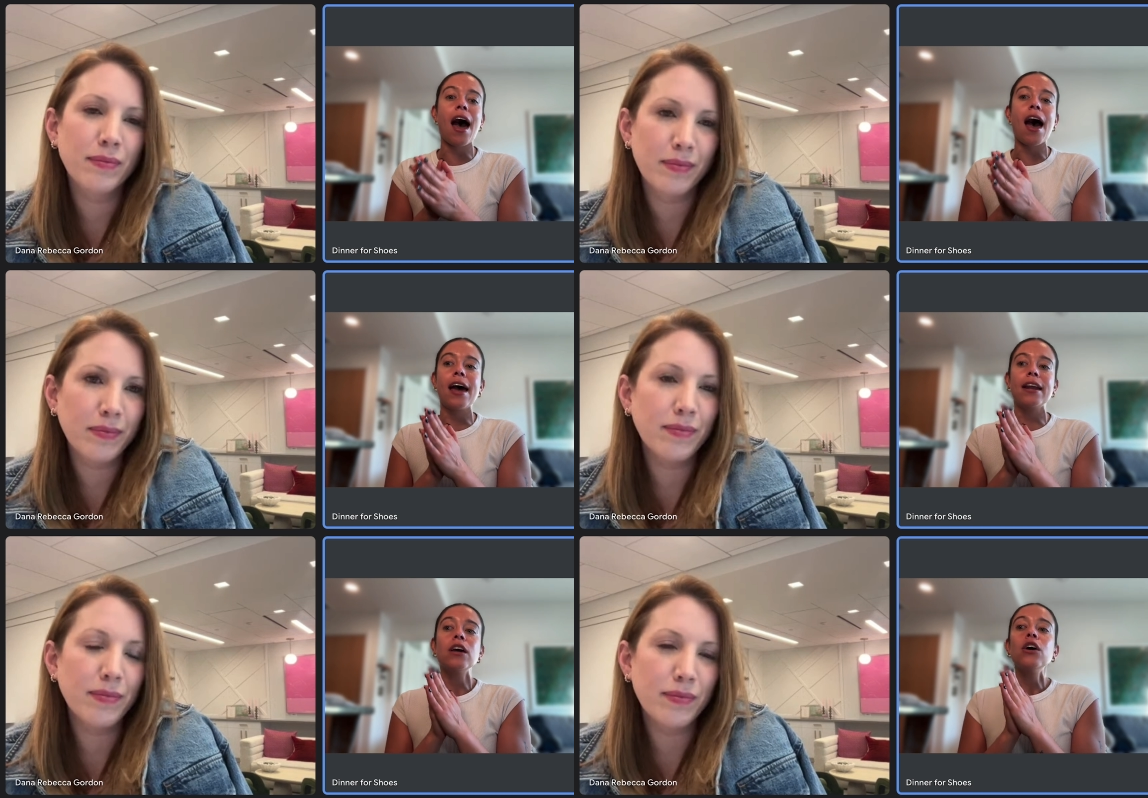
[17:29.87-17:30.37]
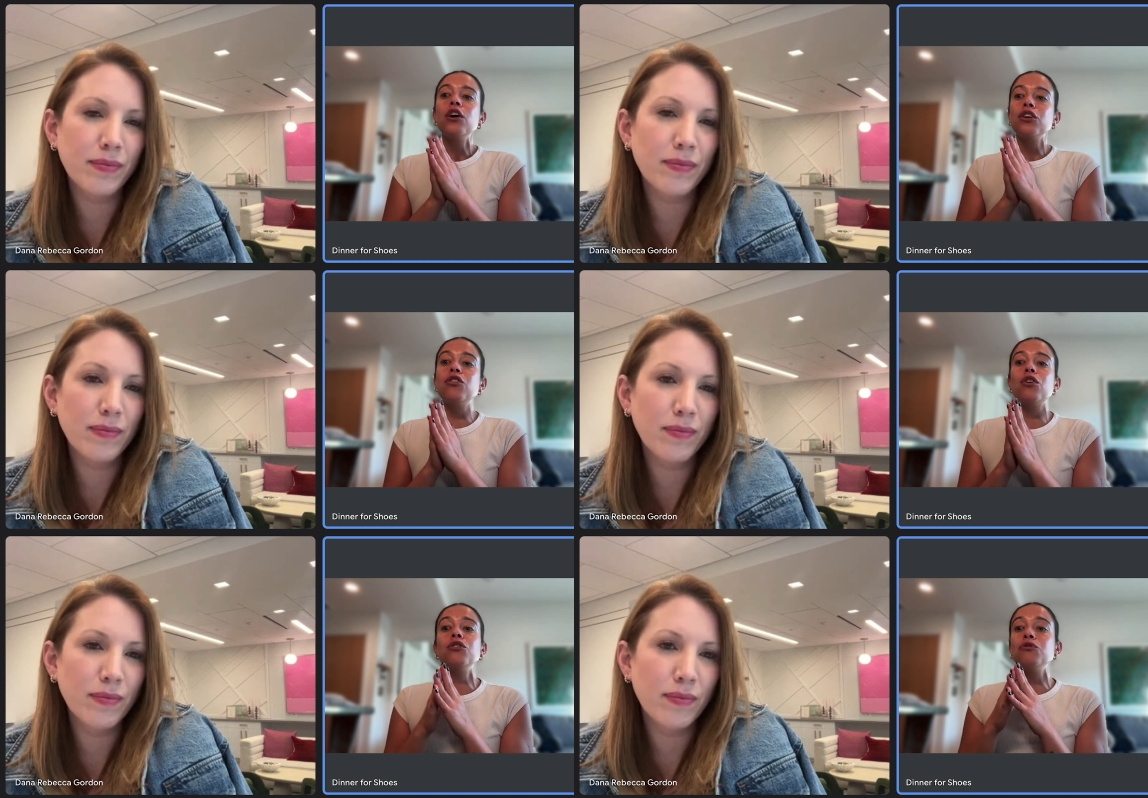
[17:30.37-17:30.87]
Speaker 1: And, you
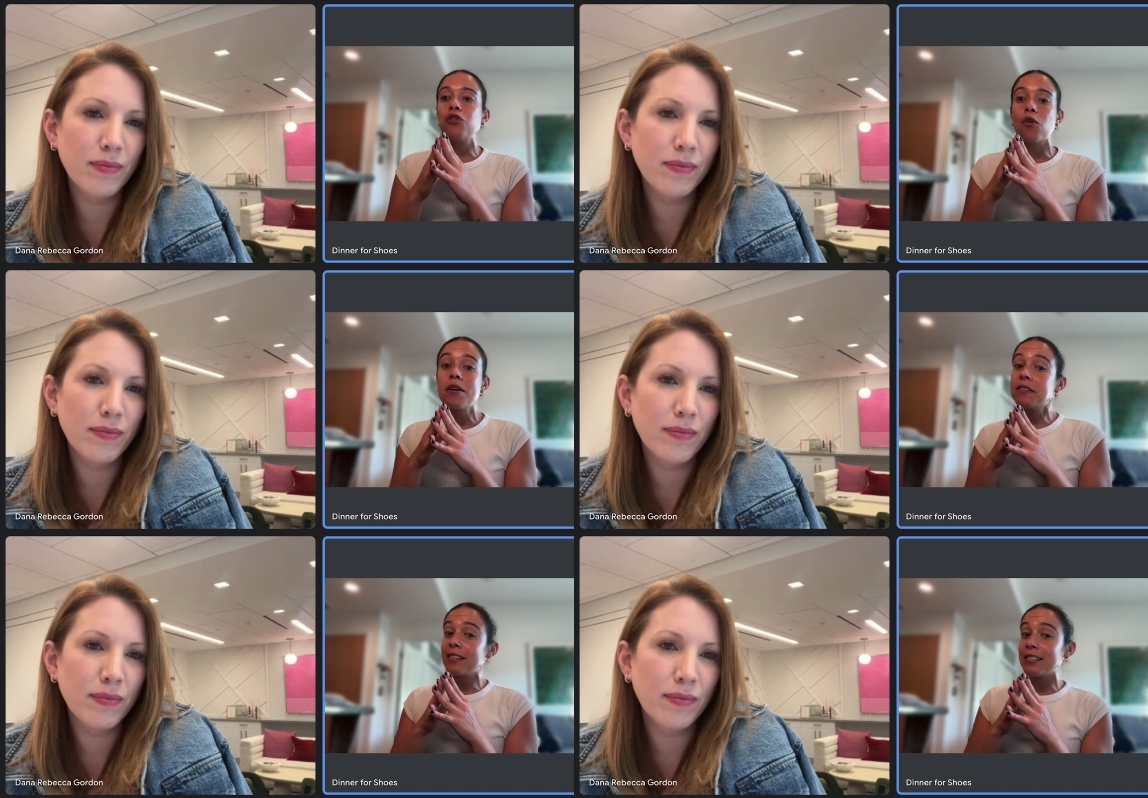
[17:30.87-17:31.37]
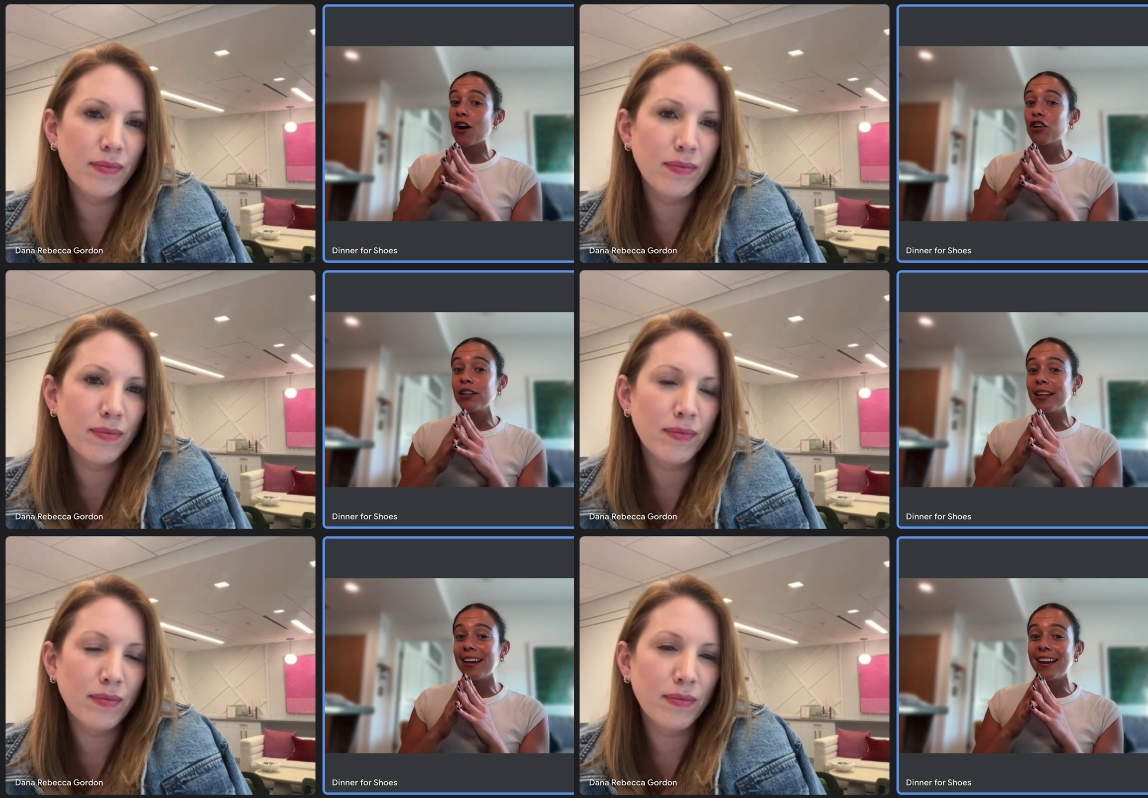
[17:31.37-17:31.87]
know, you don't
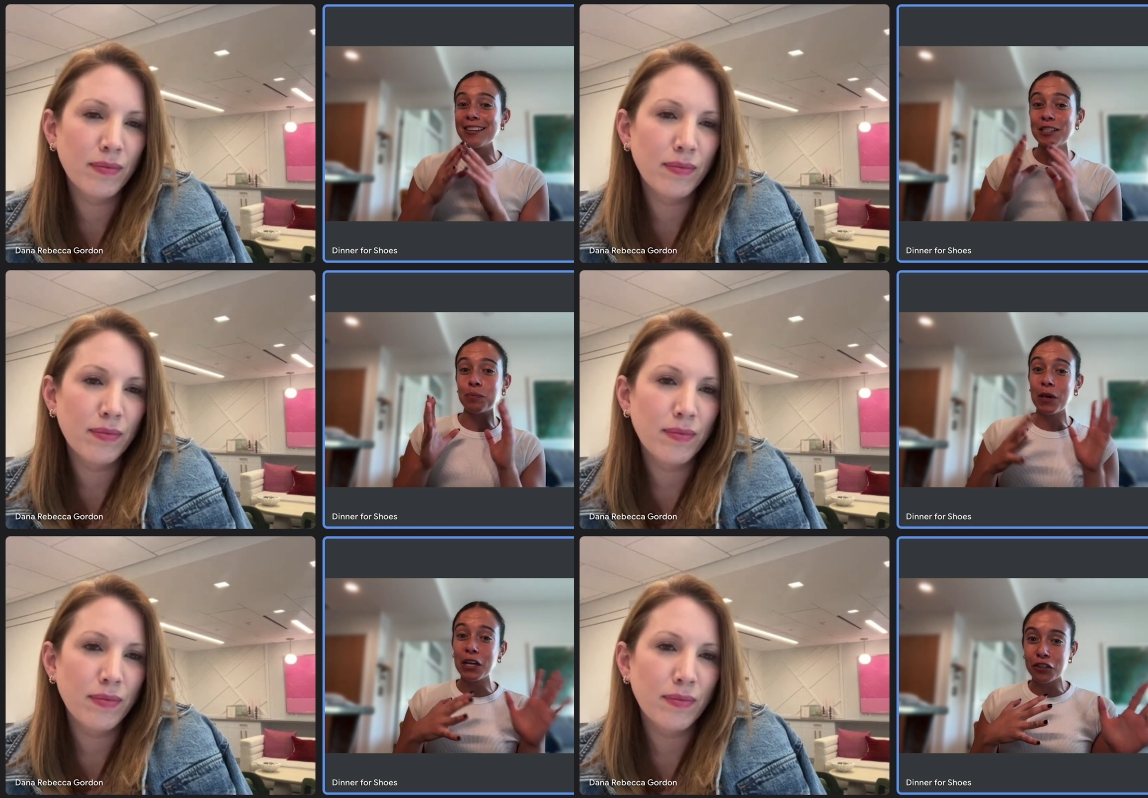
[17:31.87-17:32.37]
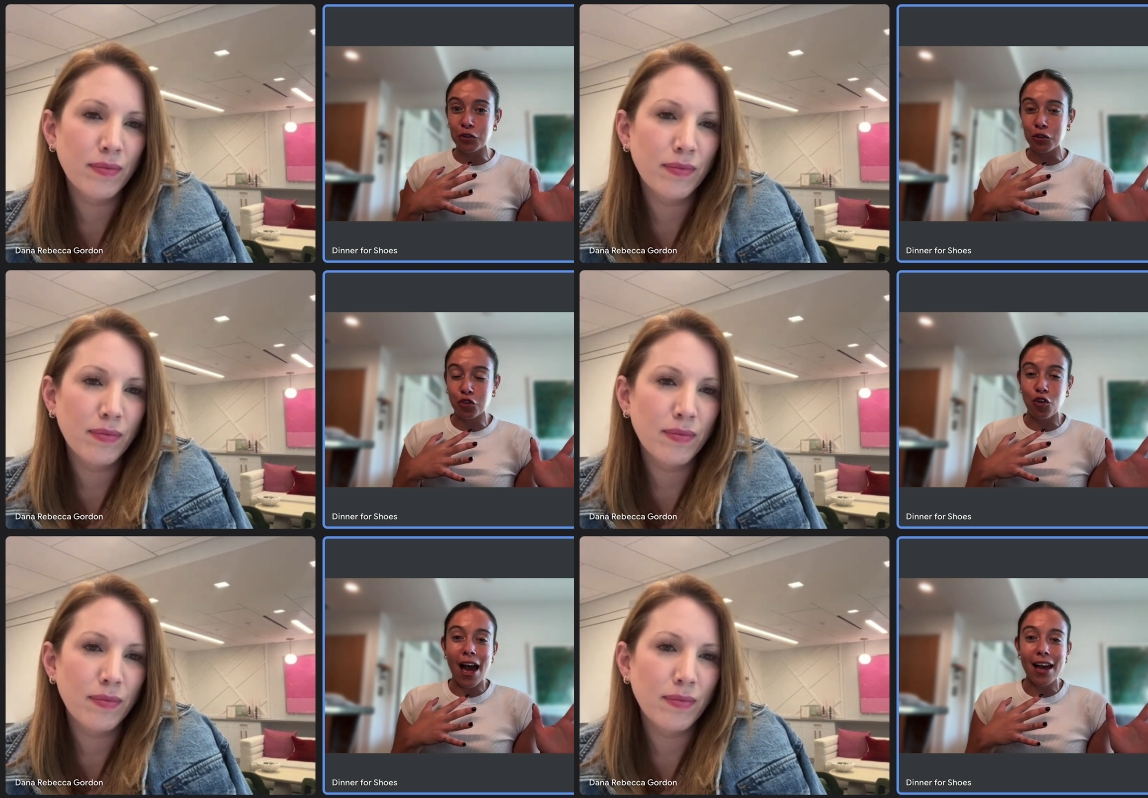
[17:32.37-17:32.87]
necessarily speak to the
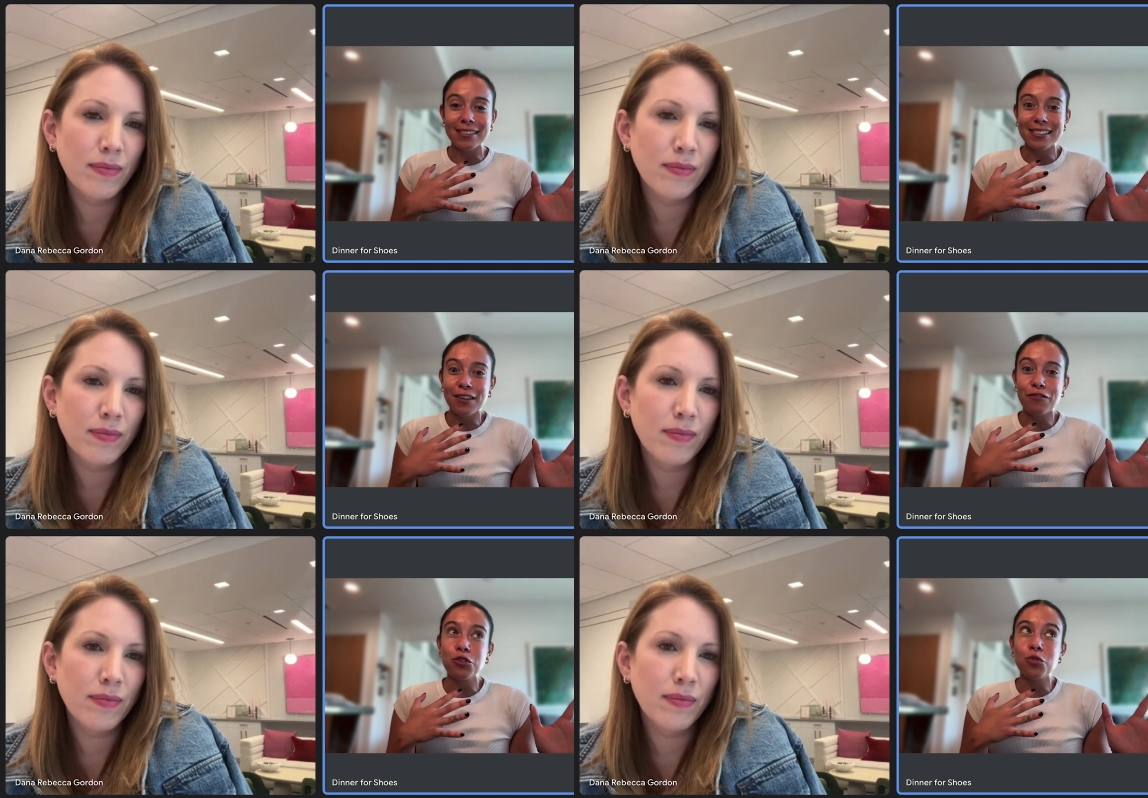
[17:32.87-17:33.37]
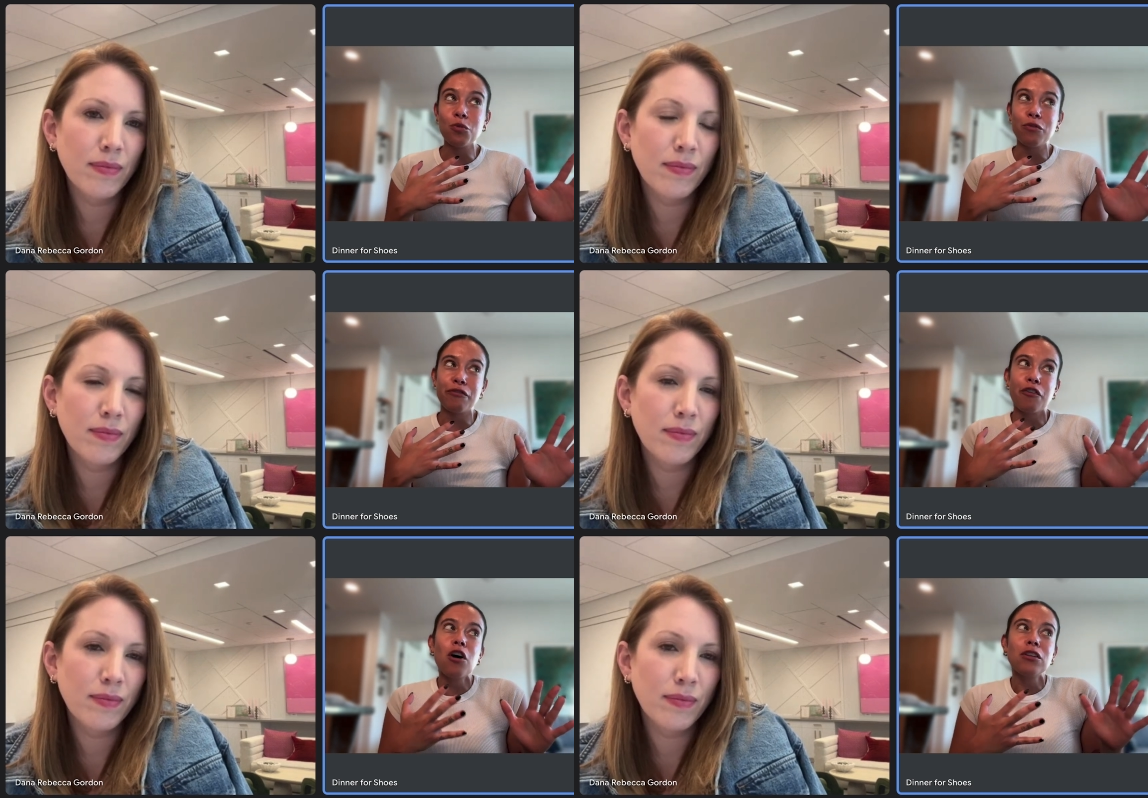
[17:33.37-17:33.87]
trends. If you
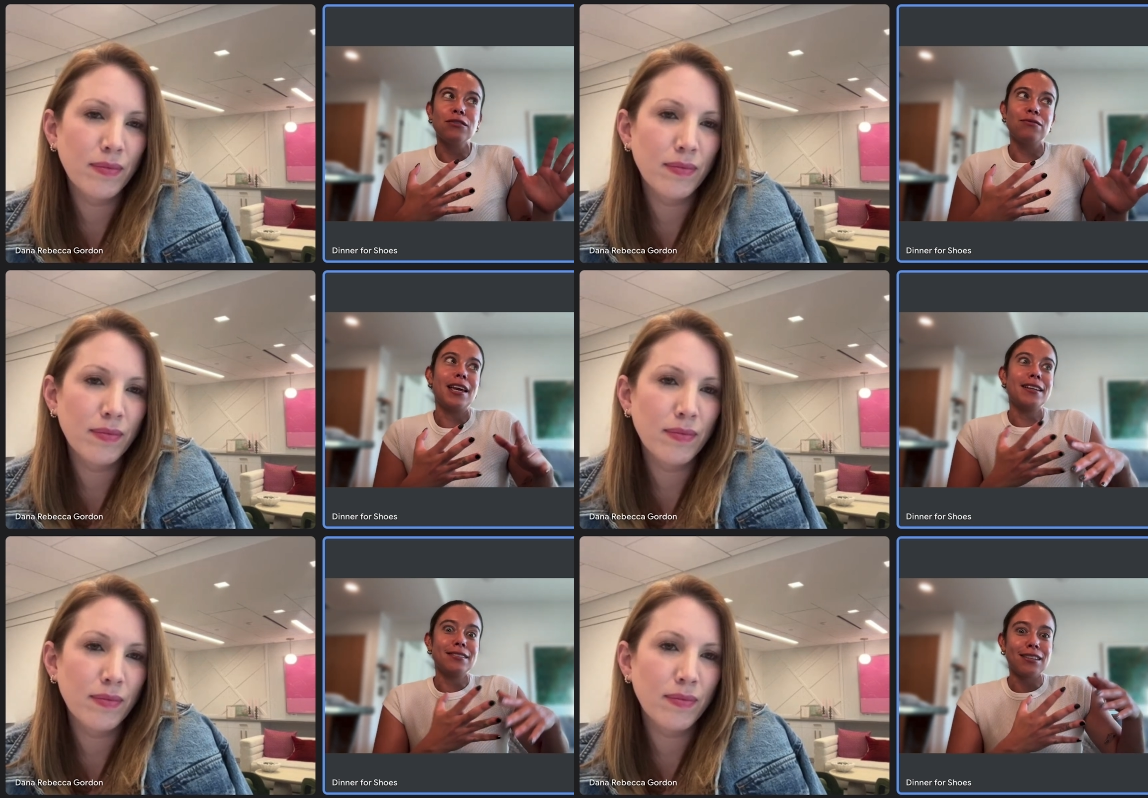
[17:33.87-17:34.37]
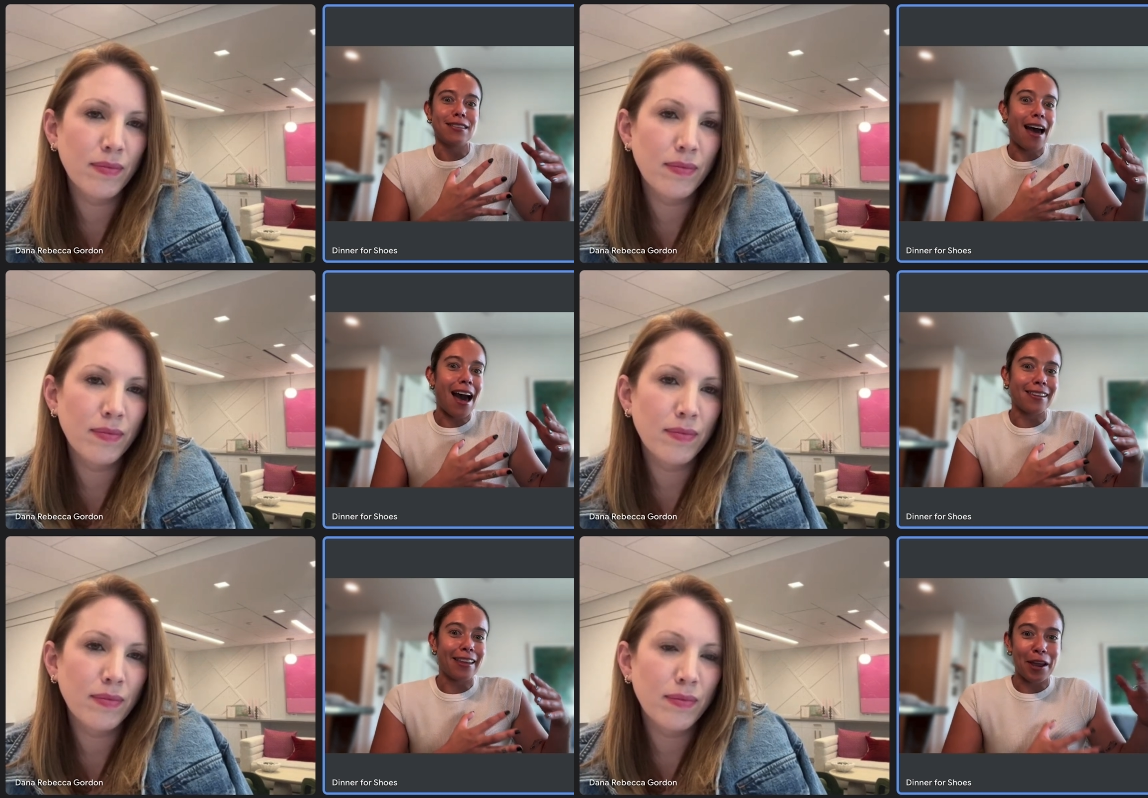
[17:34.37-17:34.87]
fall into
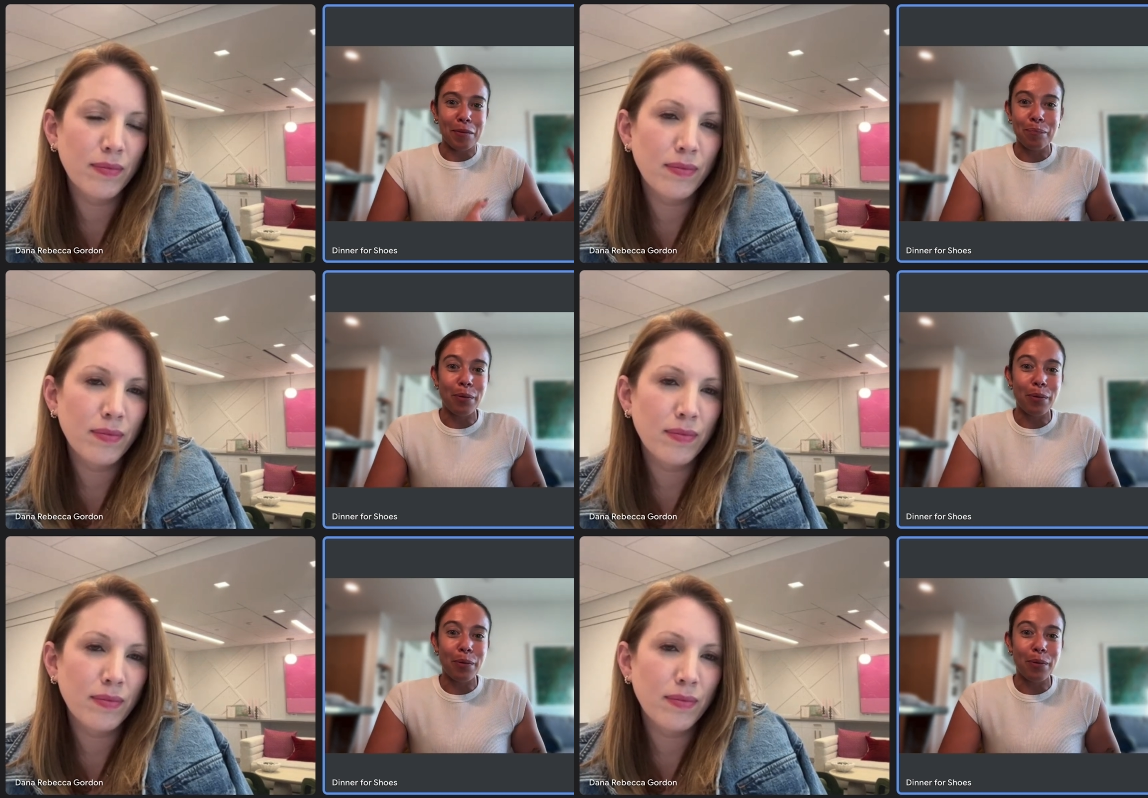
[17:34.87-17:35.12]
that like